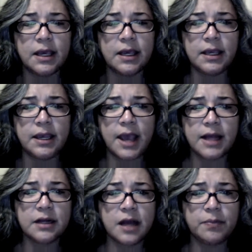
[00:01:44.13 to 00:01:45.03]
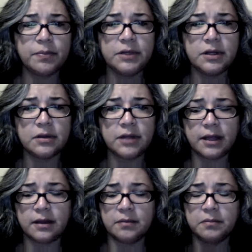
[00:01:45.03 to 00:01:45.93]
He had a couple,
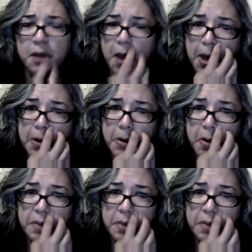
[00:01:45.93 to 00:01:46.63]
like, I don't know,